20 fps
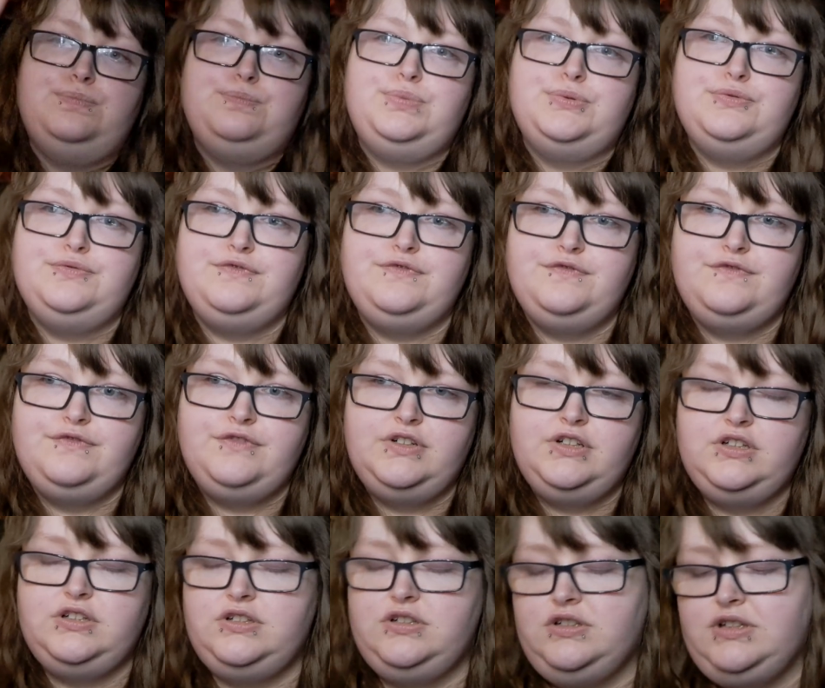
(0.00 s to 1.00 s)
poof,
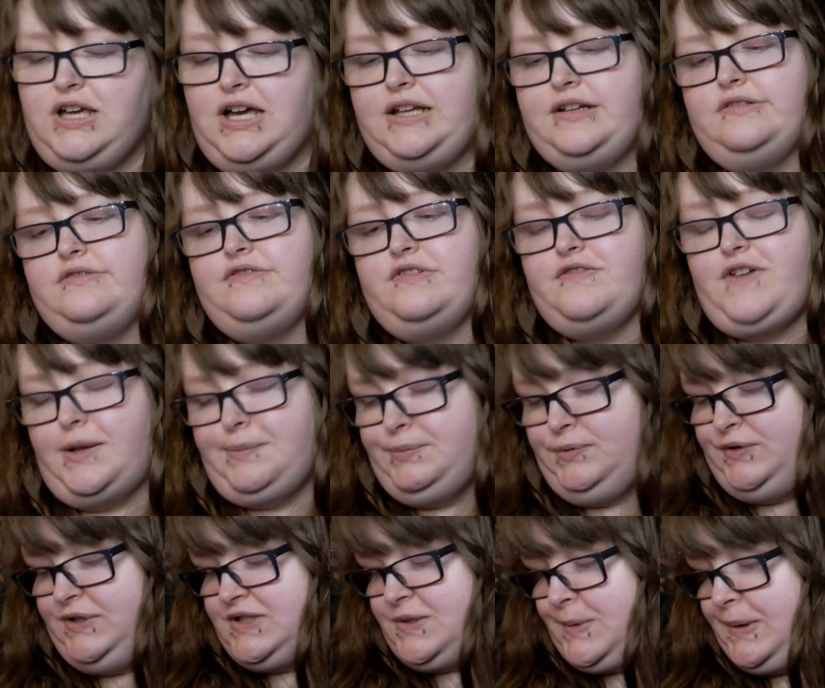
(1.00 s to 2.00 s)
kind of
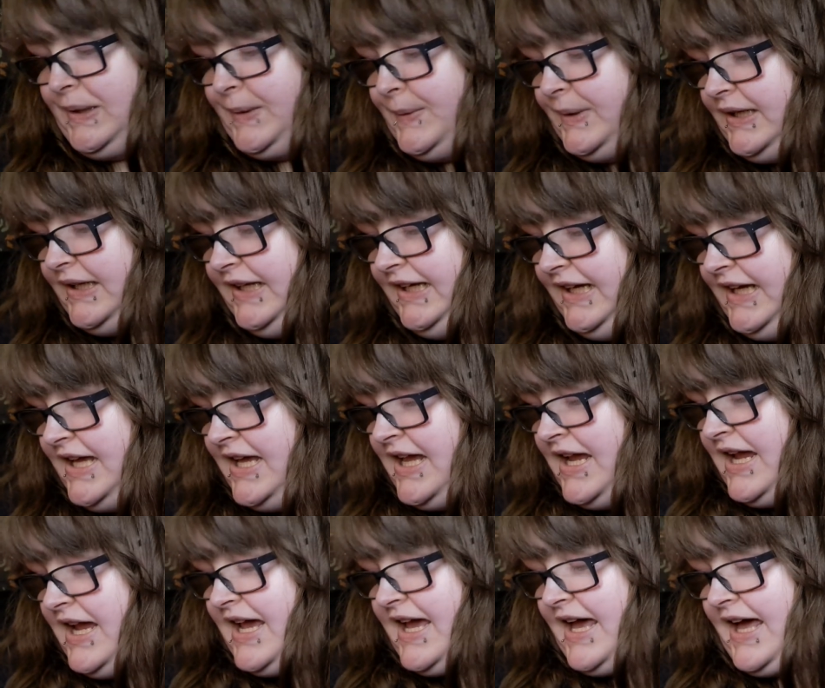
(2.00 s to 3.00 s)
evaporates quite quickly.
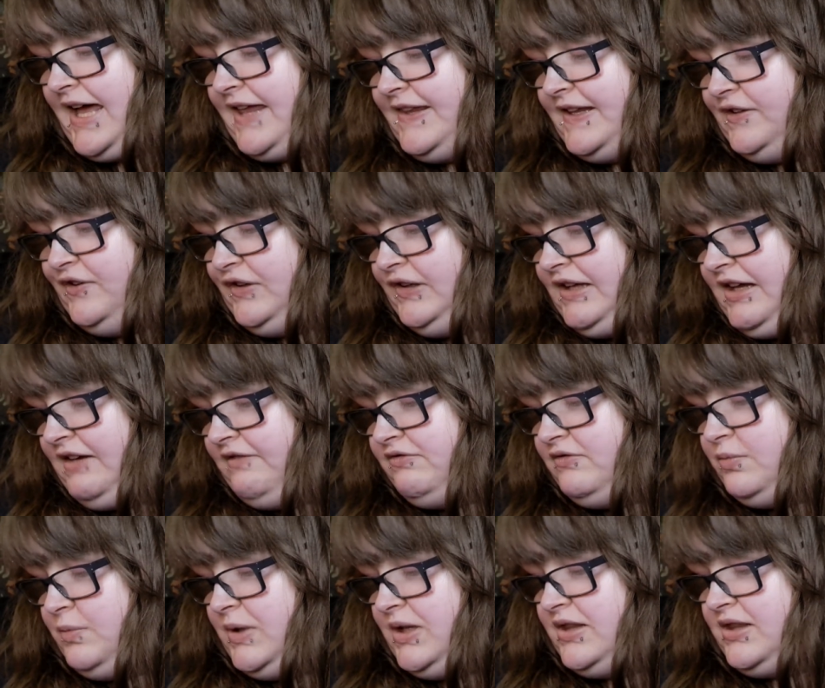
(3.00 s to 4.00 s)
And then you're
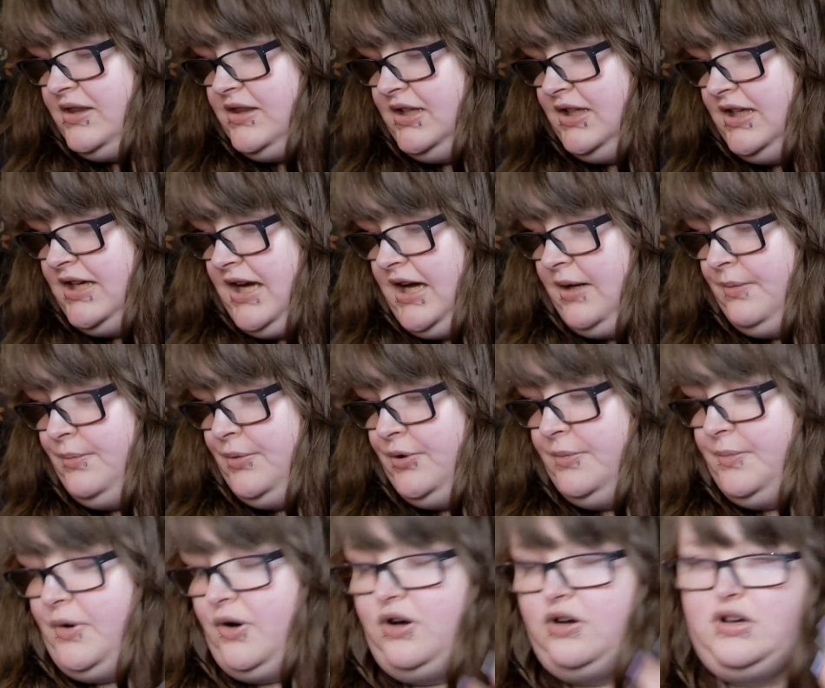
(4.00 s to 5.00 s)
left with the amber,
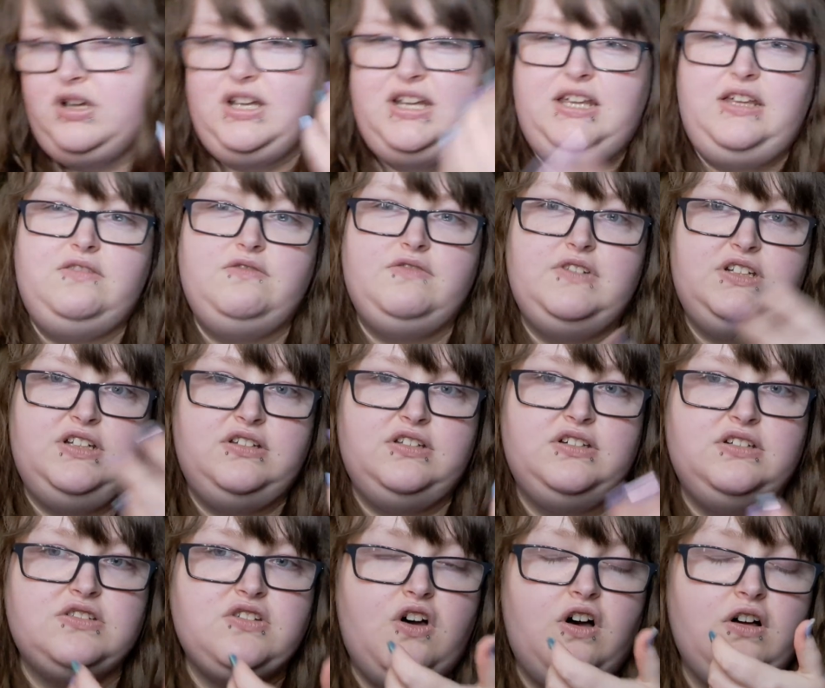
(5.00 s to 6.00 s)
mahogany,
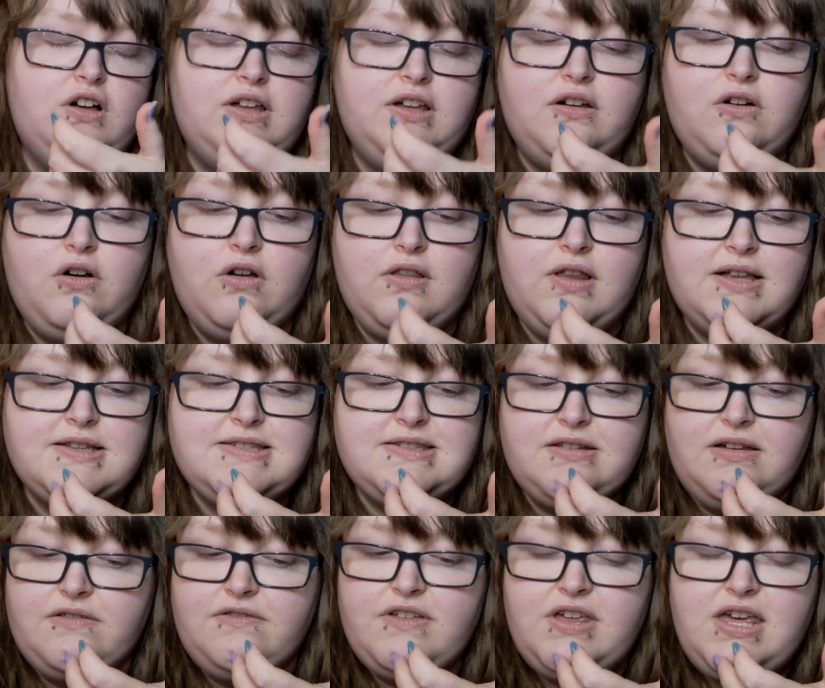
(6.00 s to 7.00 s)
vanilla, tonka, all that
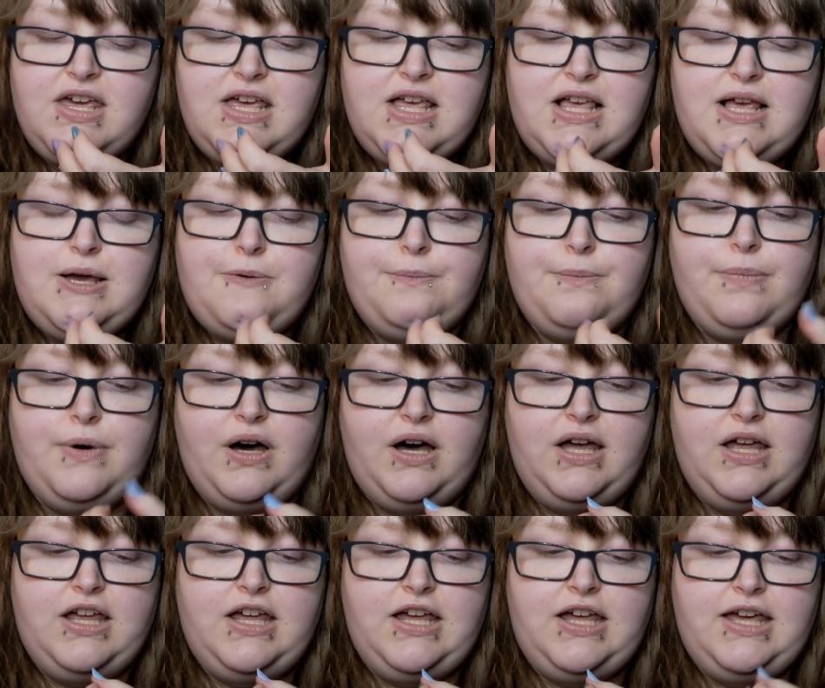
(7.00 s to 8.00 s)
stuff.
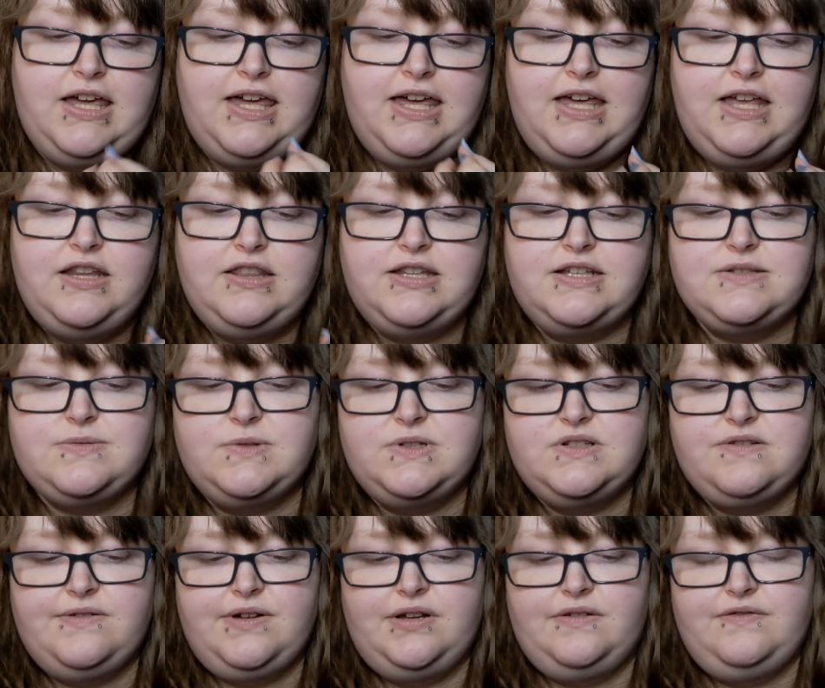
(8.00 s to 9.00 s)
But again, this
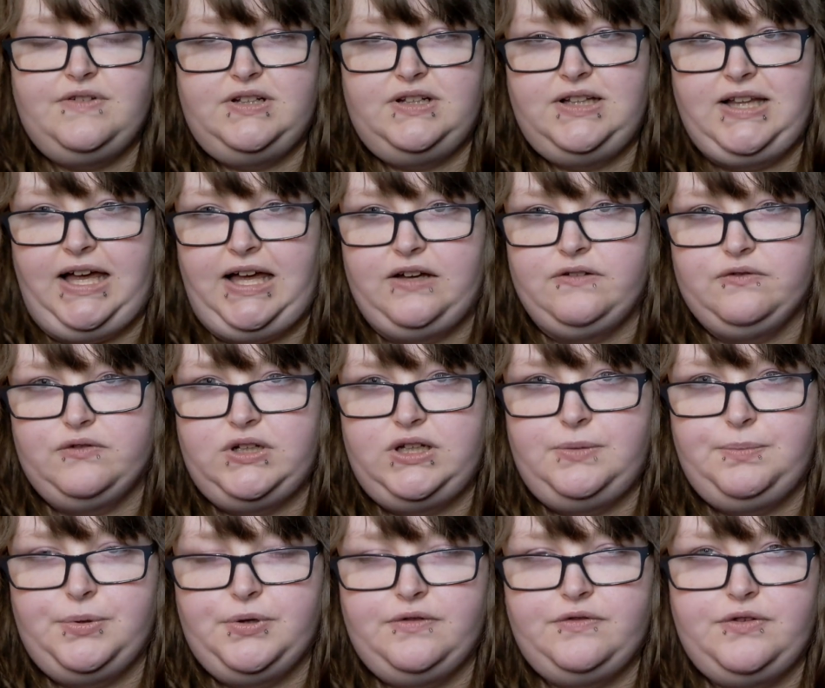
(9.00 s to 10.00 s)
one's a very vanilla
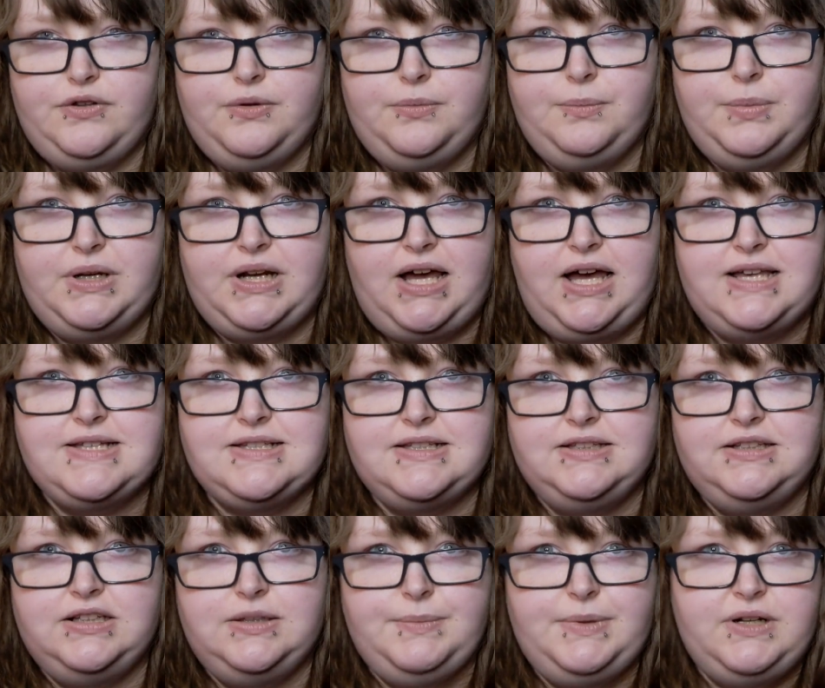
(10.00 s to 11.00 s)
heavy perfume, but it has a
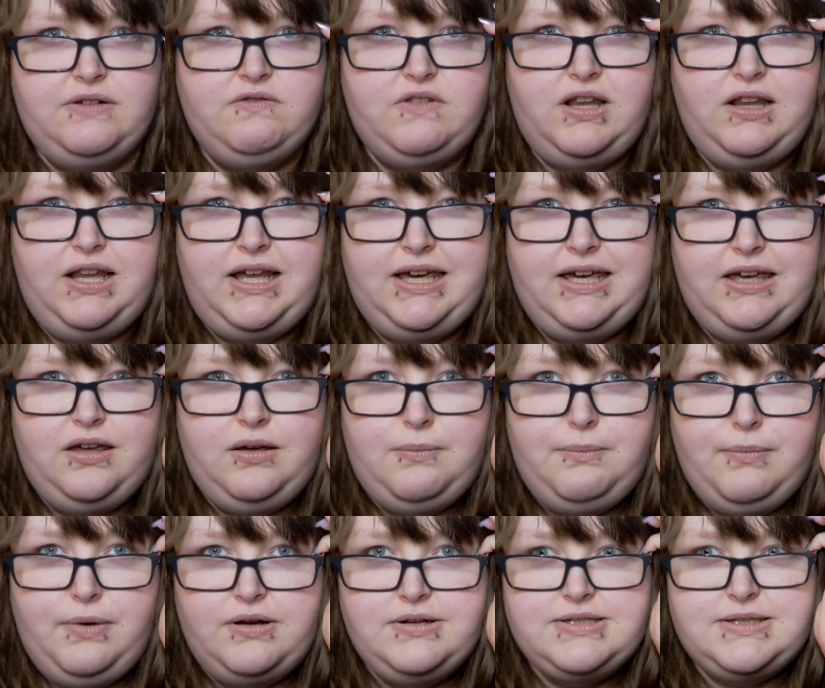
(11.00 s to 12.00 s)
little bit of that like
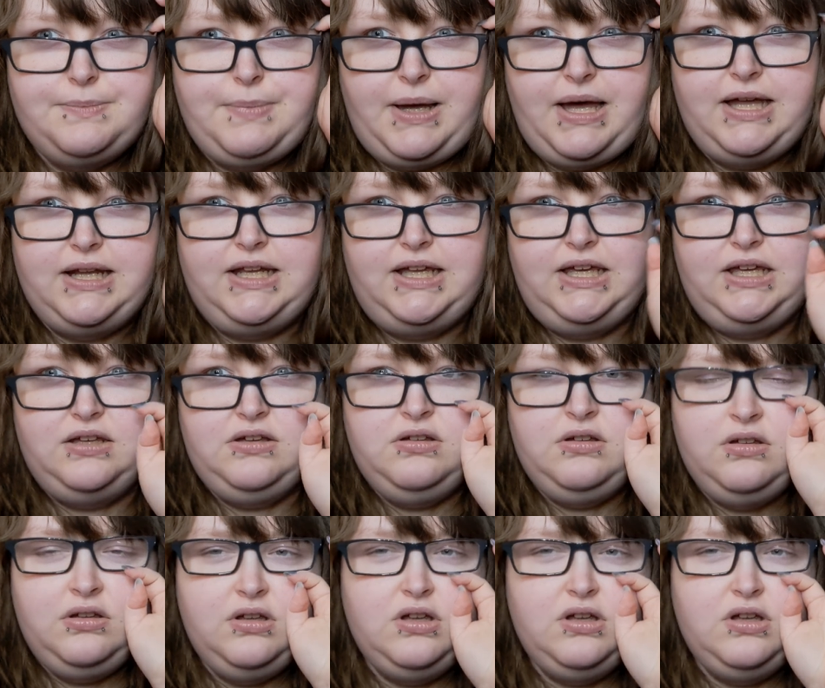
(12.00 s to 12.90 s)
marzipan-y